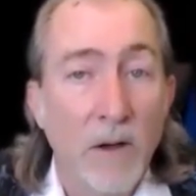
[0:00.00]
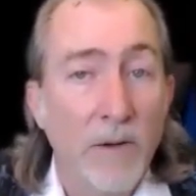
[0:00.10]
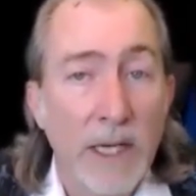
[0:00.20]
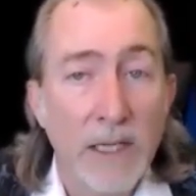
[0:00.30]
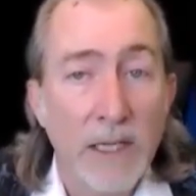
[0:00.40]

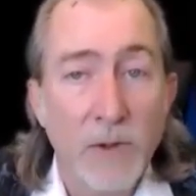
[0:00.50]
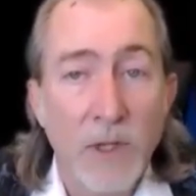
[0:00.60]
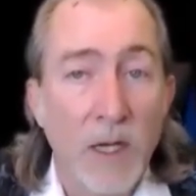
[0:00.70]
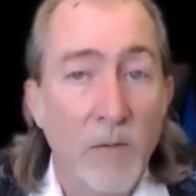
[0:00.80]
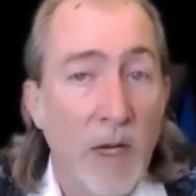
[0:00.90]
all the cancer
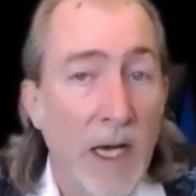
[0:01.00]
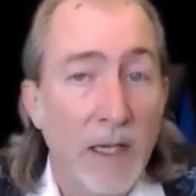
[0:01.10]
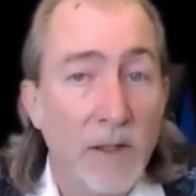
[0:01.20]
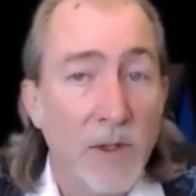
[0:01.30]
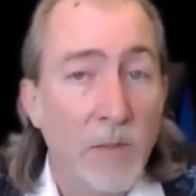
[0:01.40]
came
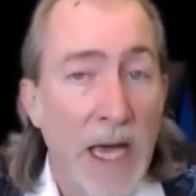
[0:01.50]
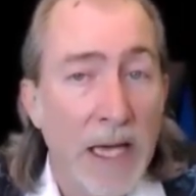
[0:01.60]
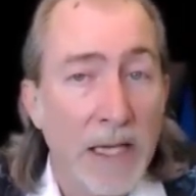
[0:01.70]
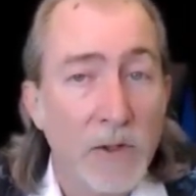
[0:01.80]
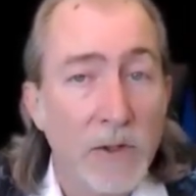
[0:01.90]
back and she
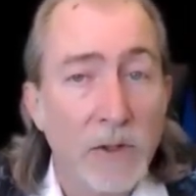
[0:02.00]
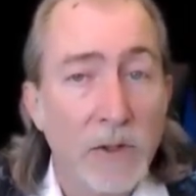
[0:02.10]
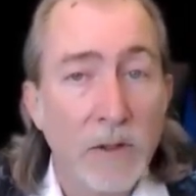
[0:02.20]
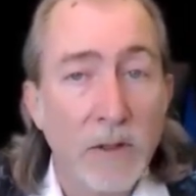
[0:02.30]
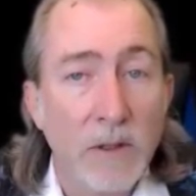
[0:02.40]
passed.
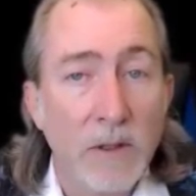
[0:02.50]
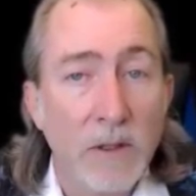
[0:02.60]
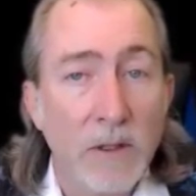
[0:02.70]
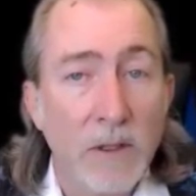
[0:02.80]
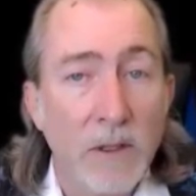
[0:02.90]

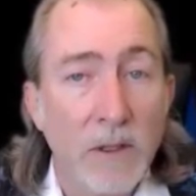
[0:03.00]
Yeah.